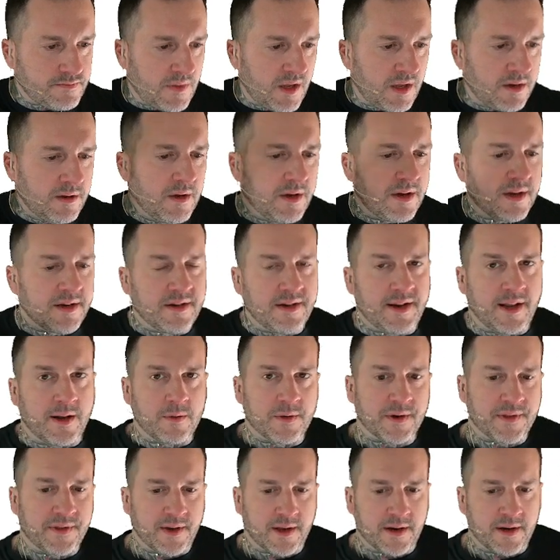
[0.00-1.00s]
you can deal
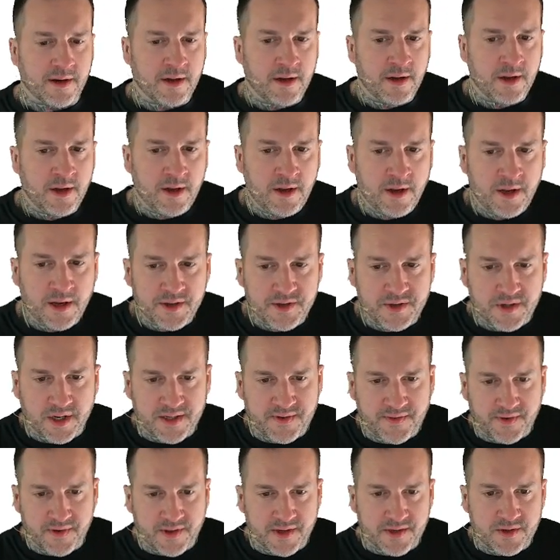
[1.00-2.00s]
with it
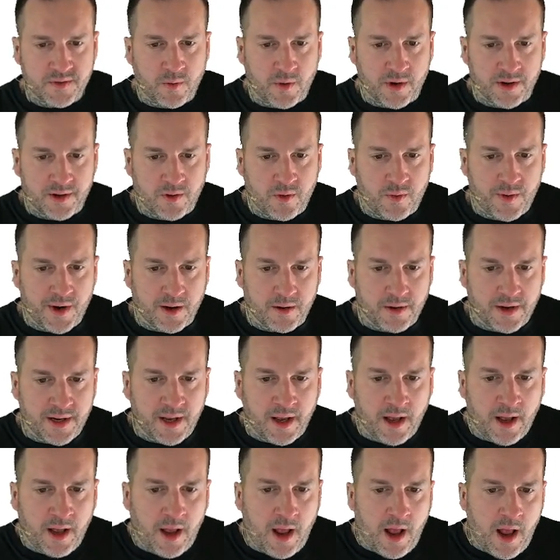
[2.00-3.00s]
just for this one query.
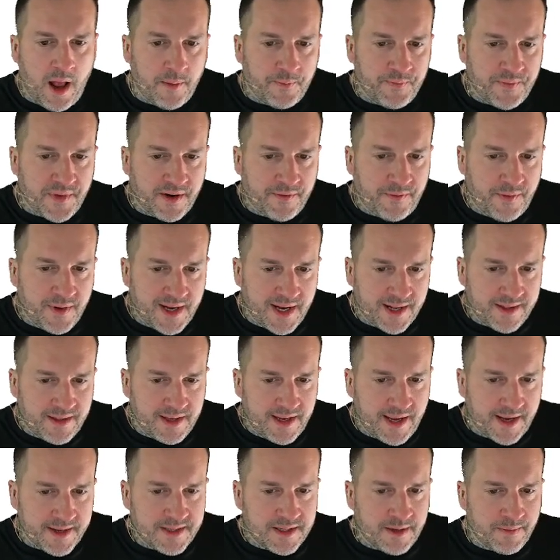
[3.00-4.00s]
And if we get
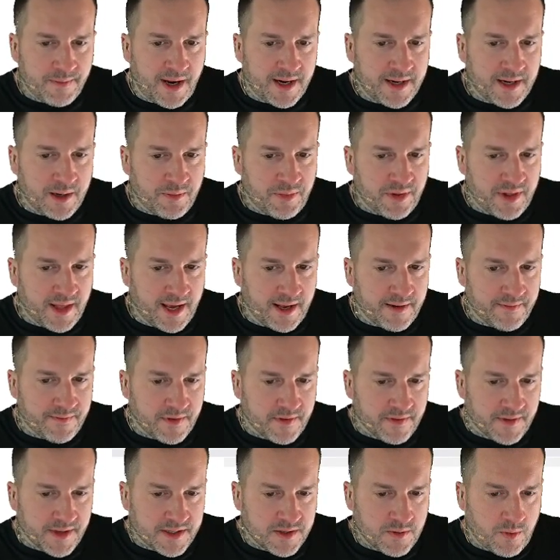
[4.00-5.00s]
the estimated plan
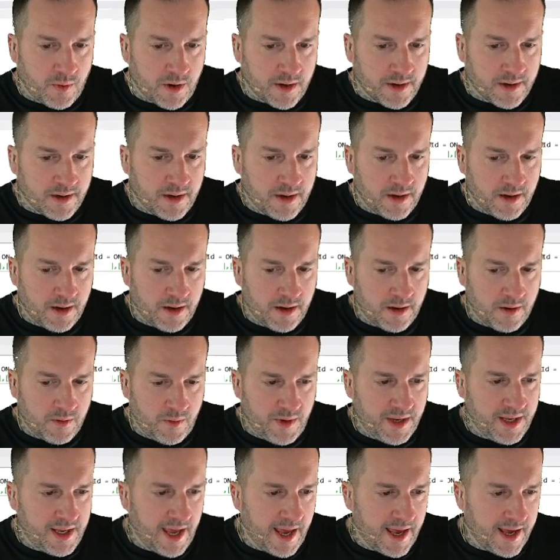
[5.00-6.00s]
for this one,
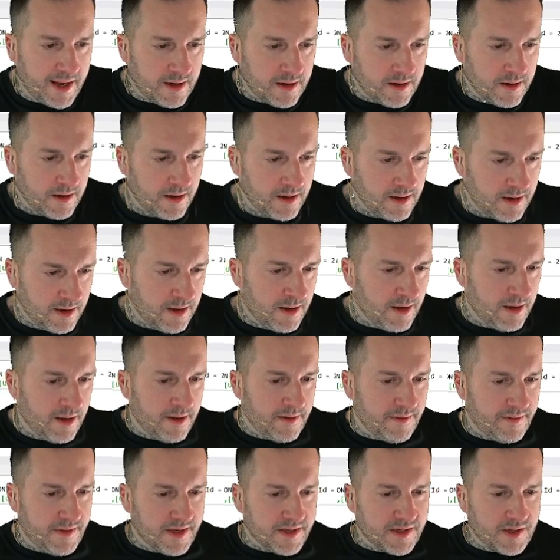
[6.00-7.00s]
we get
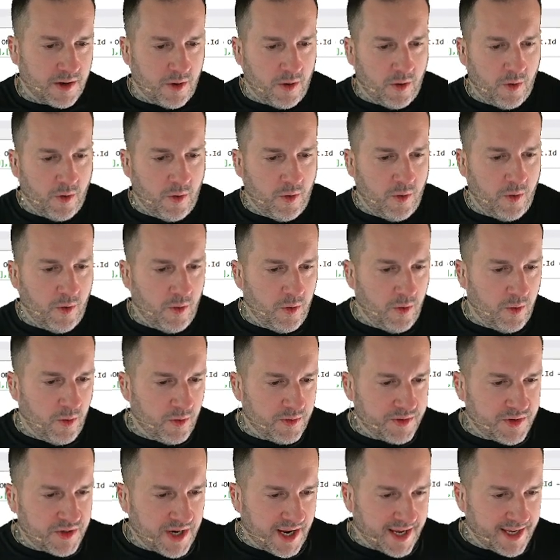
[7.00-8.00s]
this
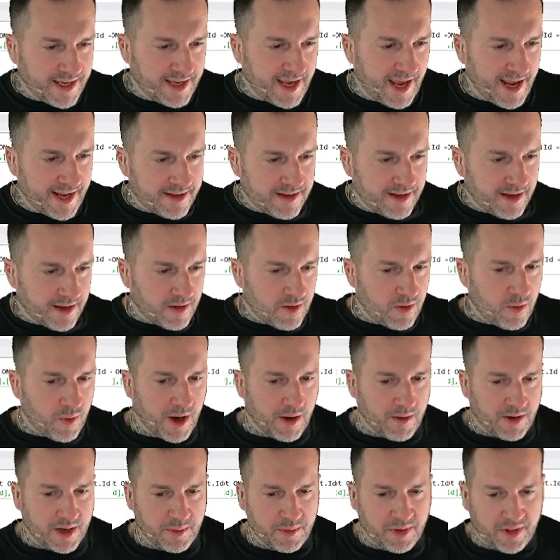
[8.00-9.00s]
whole gigantic
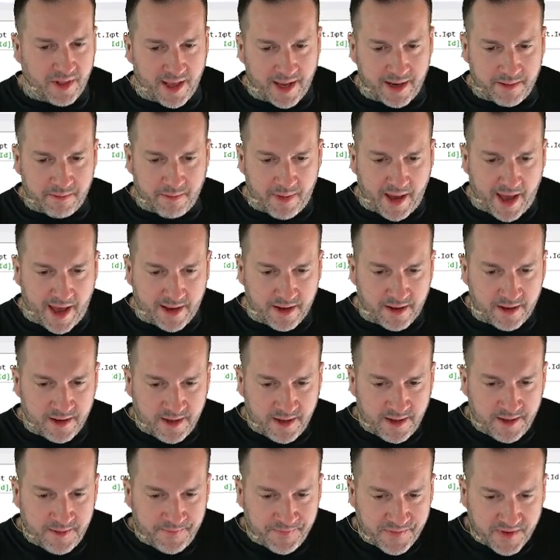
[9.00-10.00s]
query plan back.
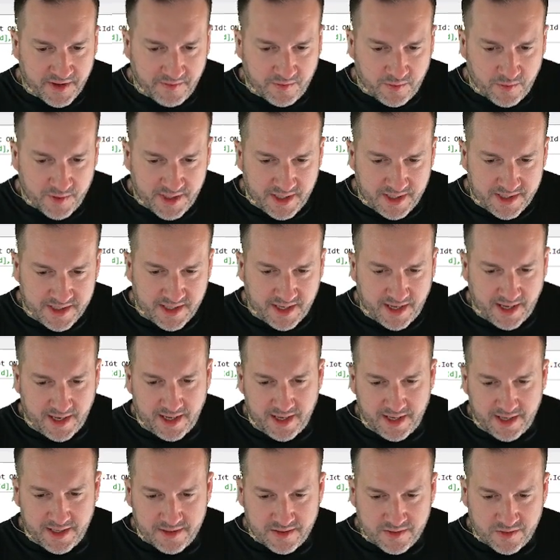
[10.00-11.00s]
If we
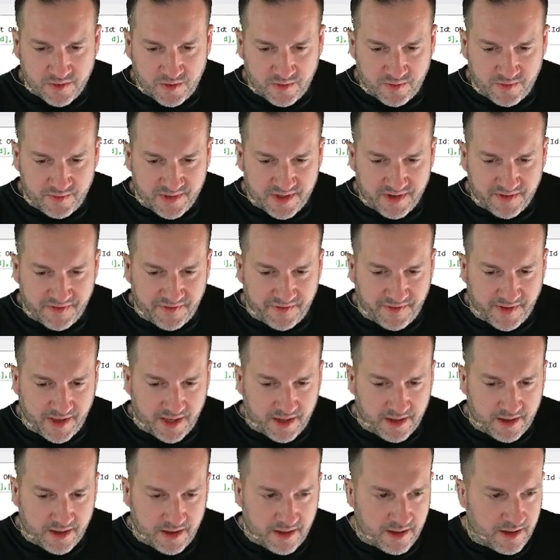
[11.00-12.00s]
say zoom to
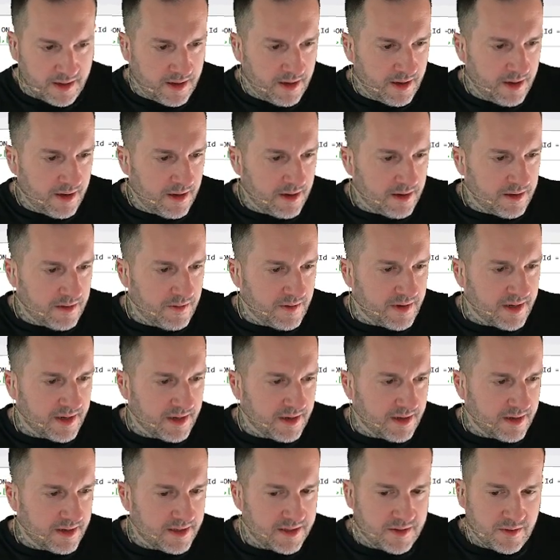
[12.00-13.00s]
fit, you
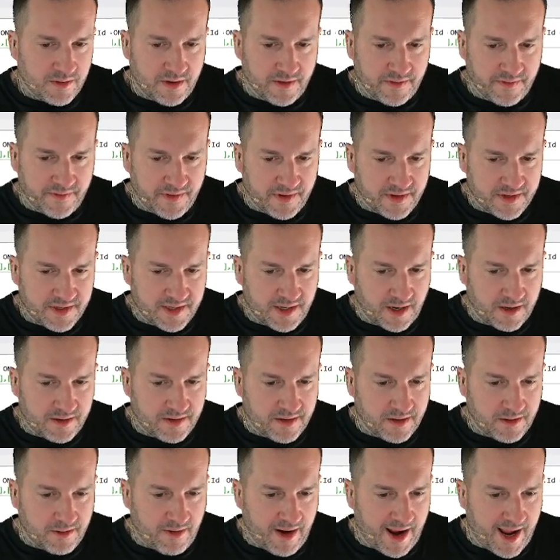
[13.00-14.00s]
can sort of start
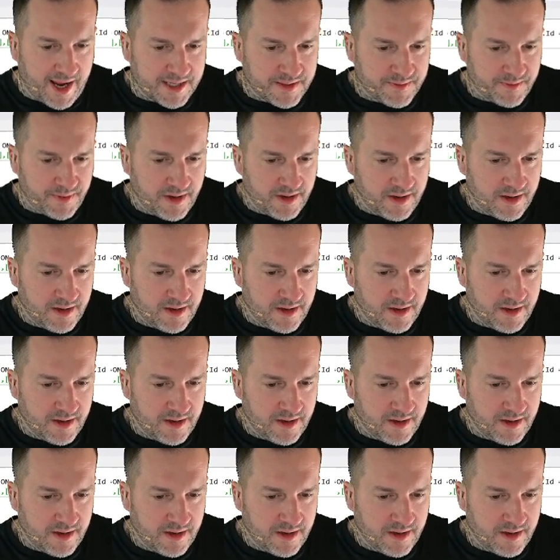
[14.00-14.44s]
to grasp